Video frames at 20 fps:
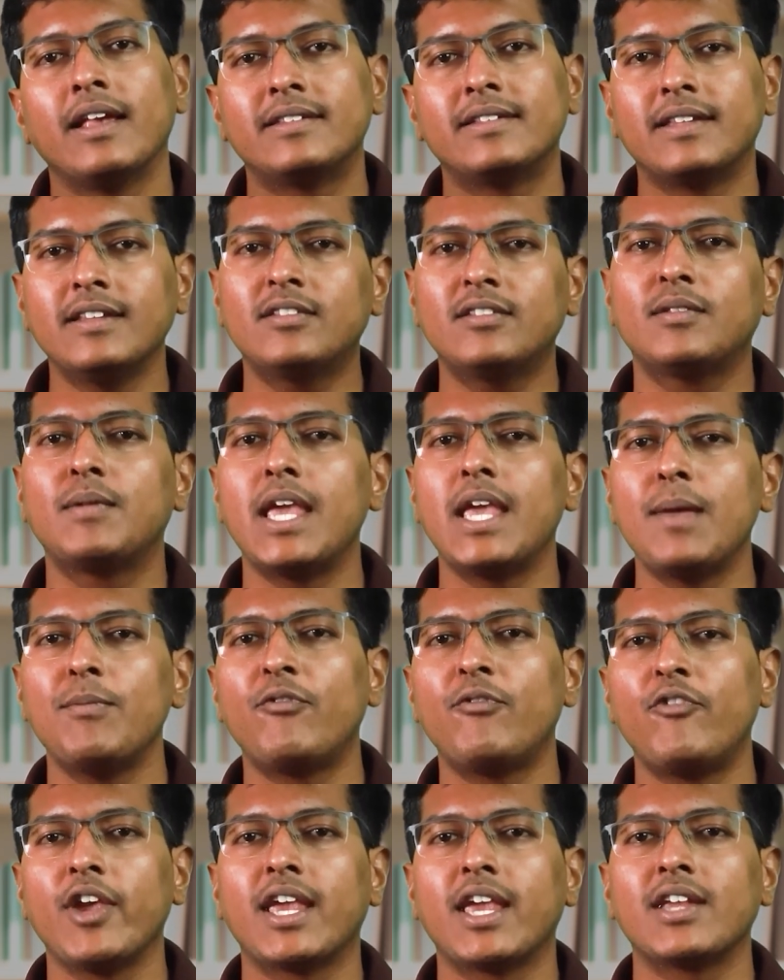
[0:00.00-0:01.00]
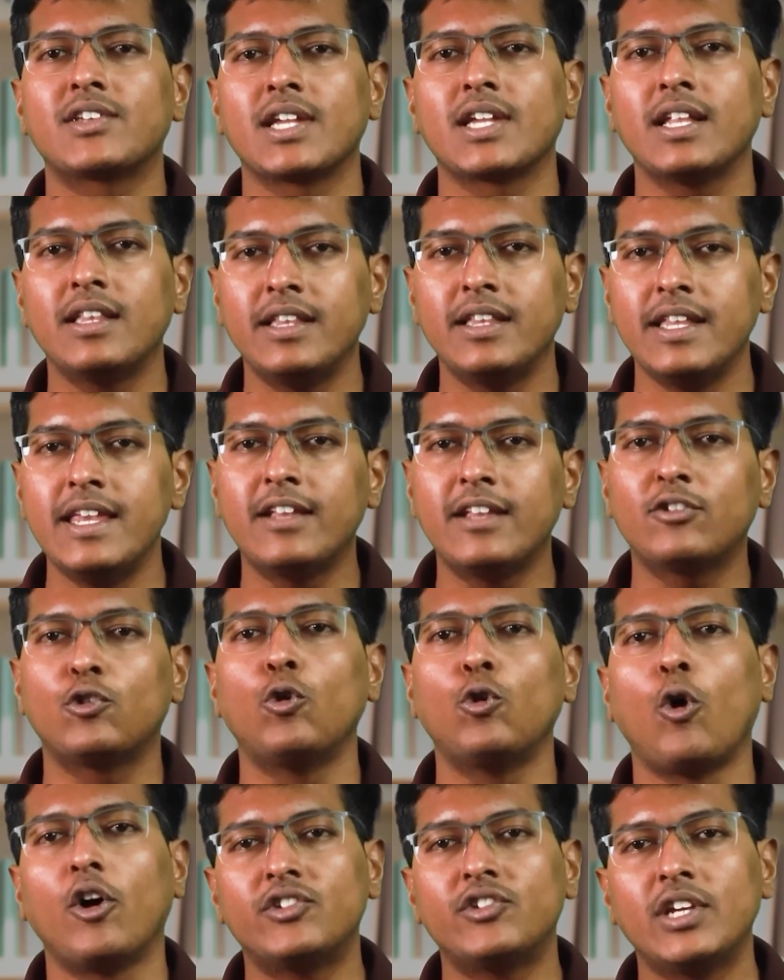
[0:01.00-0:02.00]
Since gamification needs
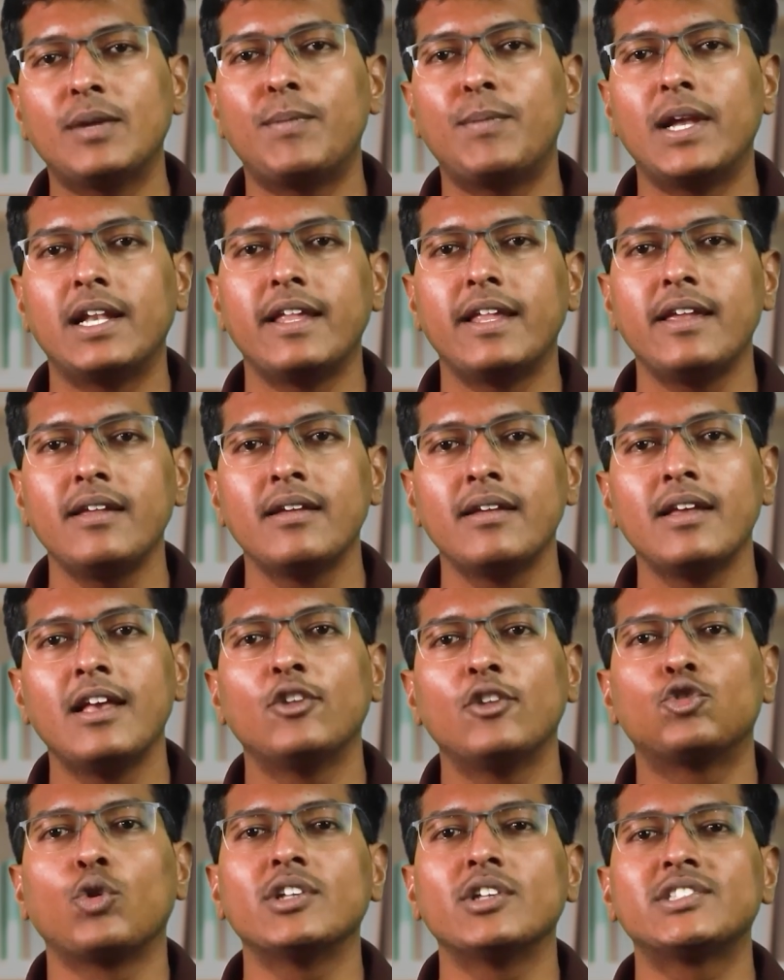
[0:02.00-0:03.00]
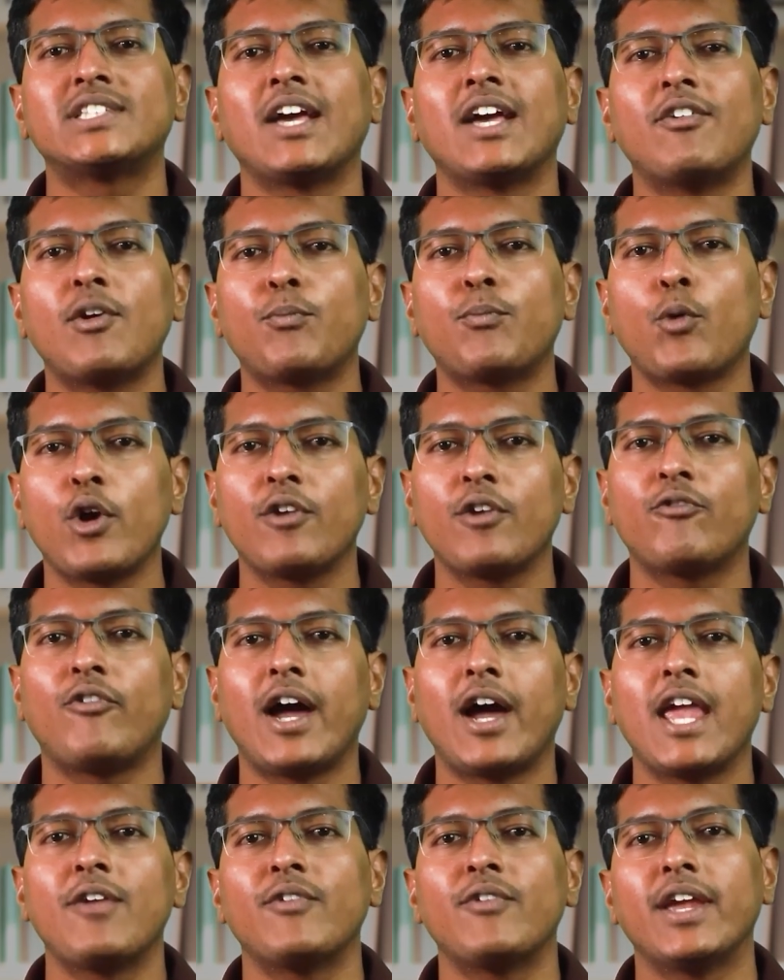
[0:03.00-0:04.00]
logic building, so a
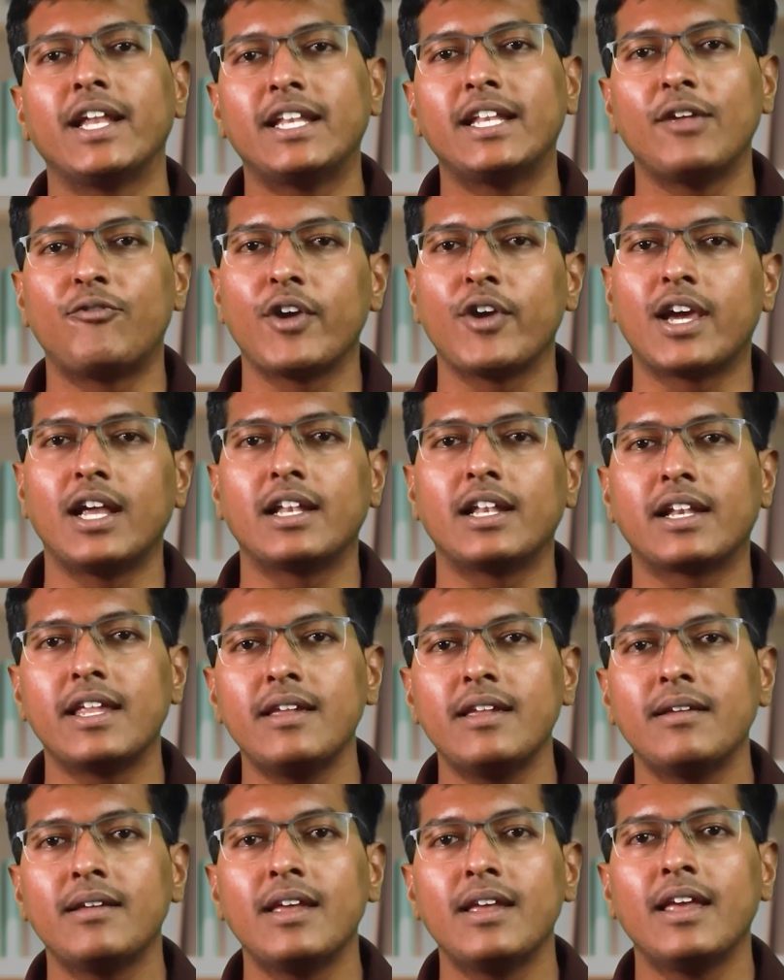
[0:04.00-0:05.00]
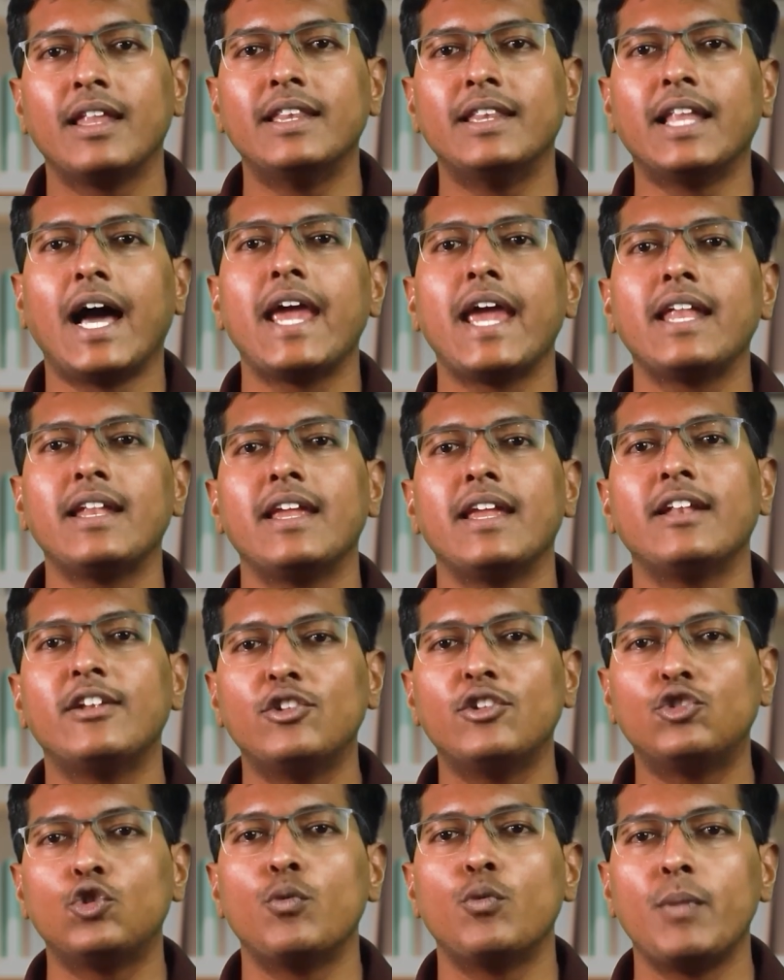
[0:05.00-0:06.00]
7.5 in difficulty, 9 in
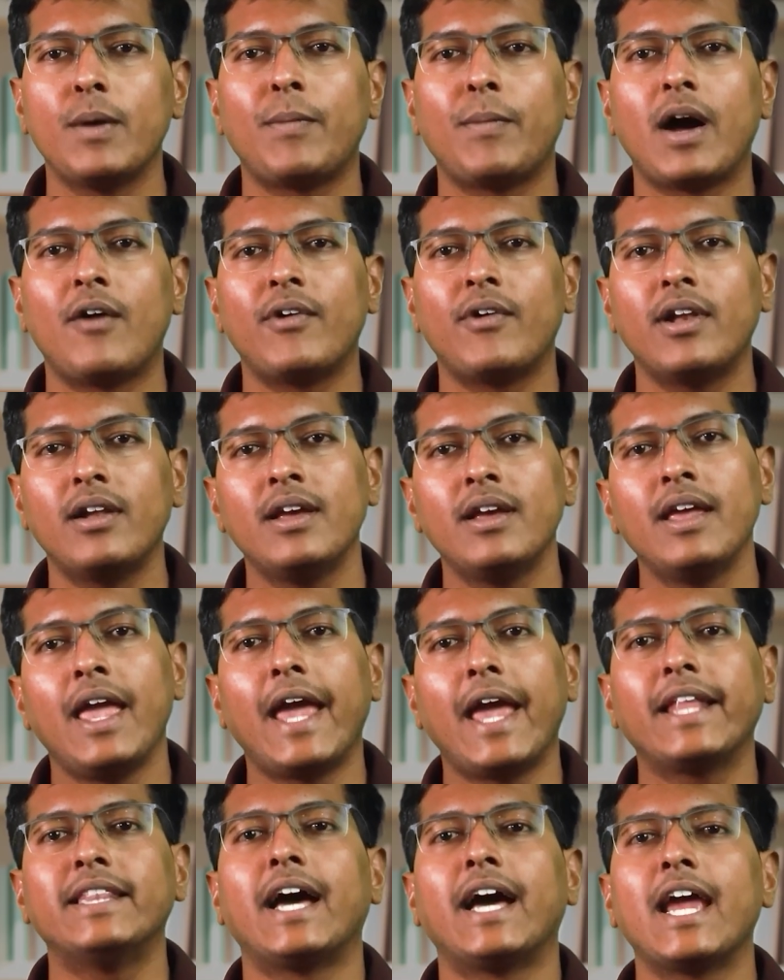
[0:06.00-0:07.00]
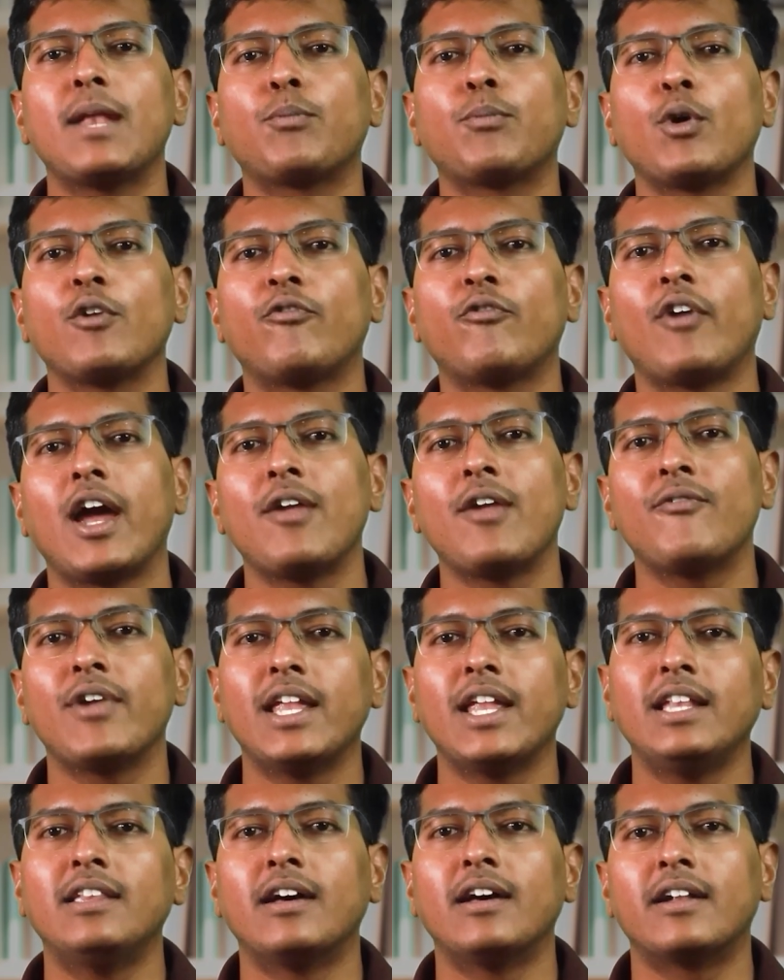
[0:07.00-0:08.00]
resume power, and 9.5
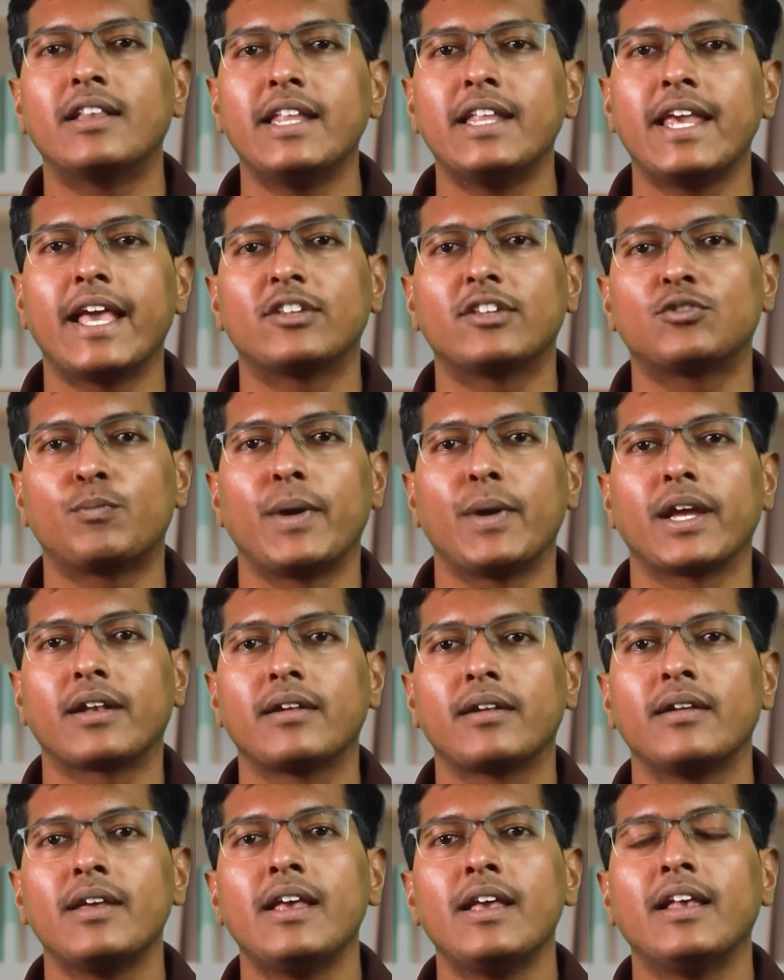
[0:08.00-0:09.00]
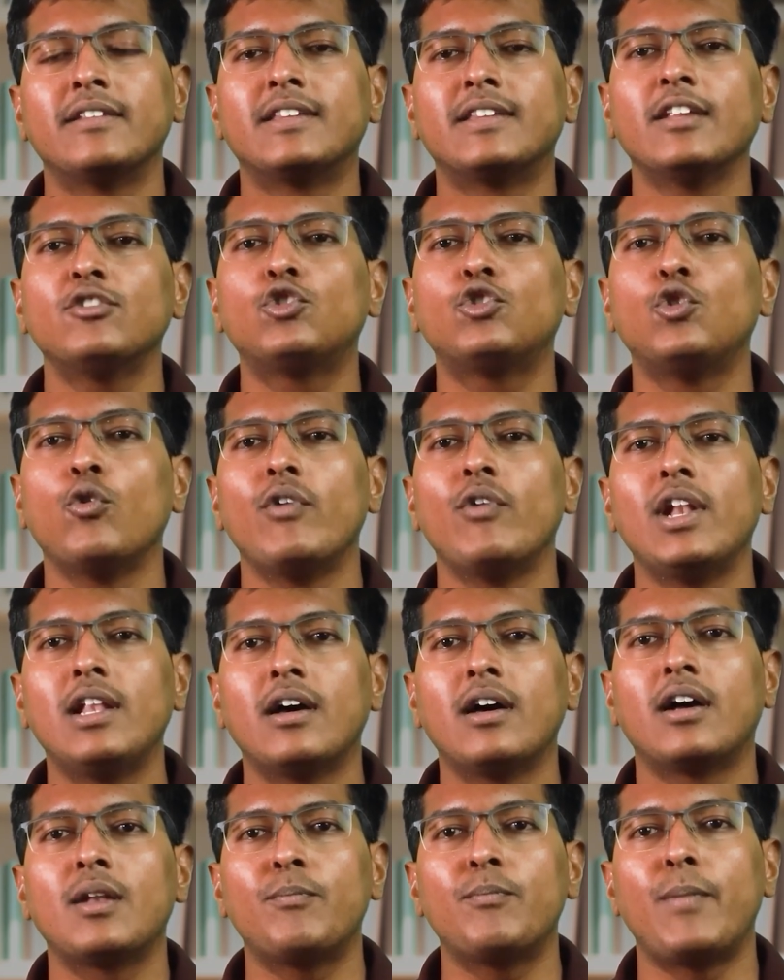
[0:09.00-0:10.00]
in learning aspect. Since you will
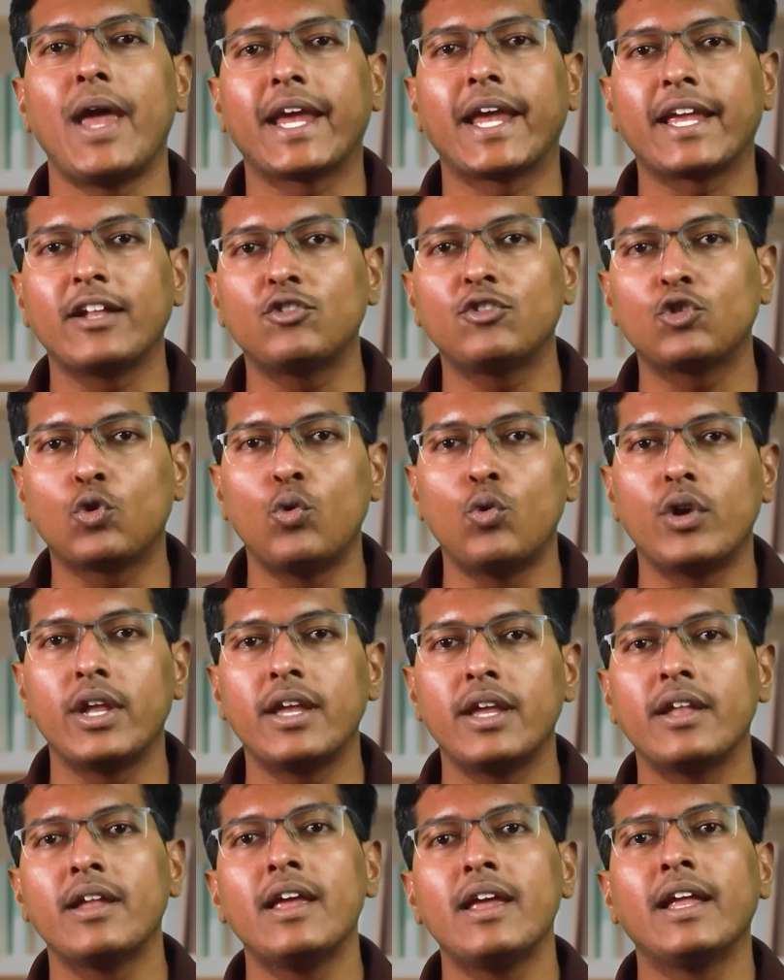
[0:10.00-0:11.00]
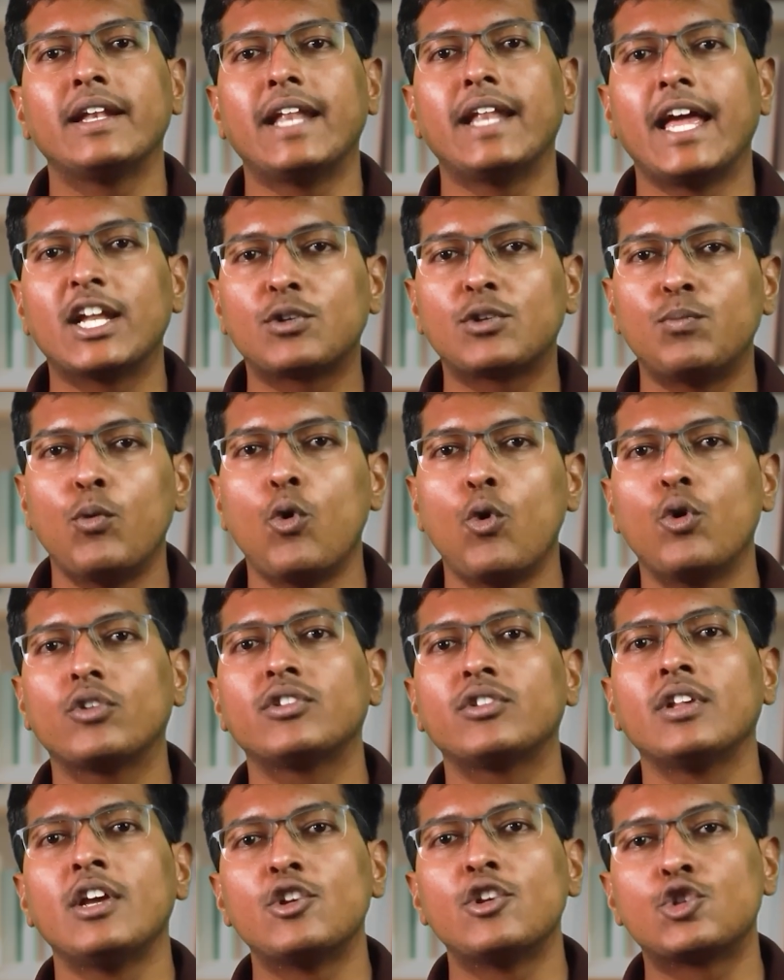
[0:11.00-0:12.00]
learn backend scoring,
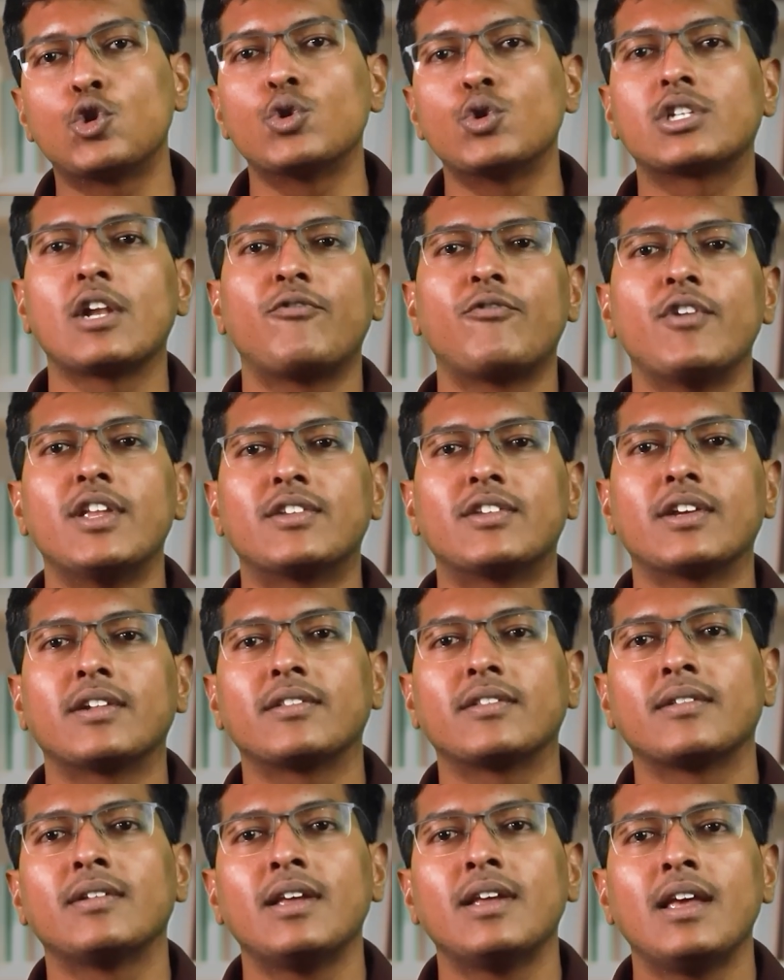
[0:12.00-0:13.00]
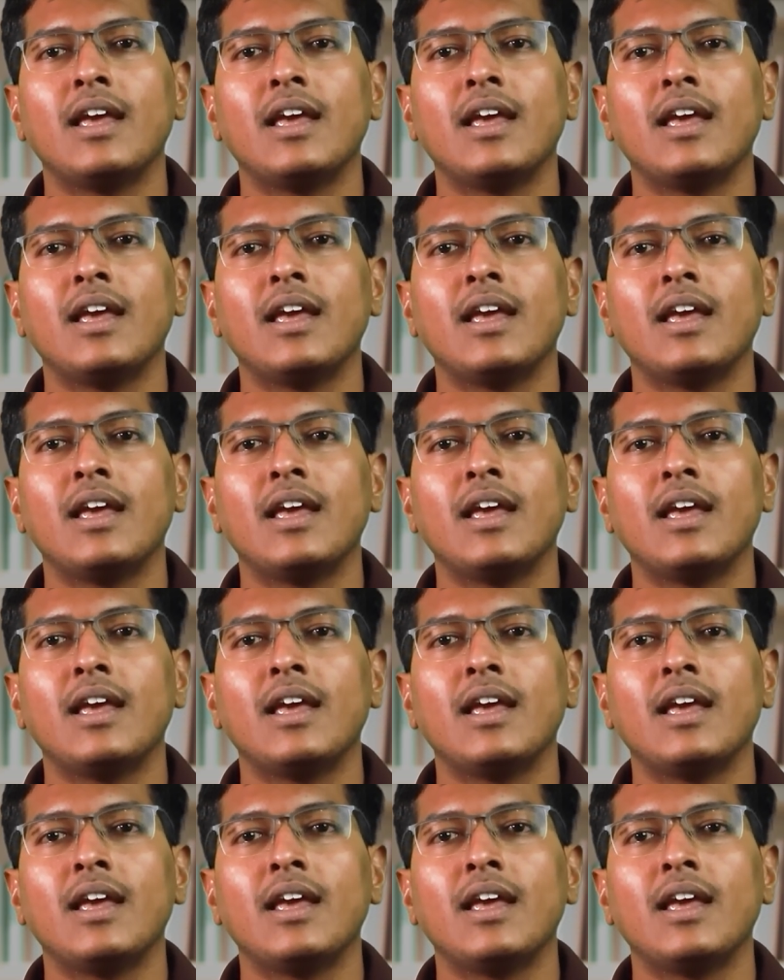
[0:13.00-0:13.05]
dashboards, social features.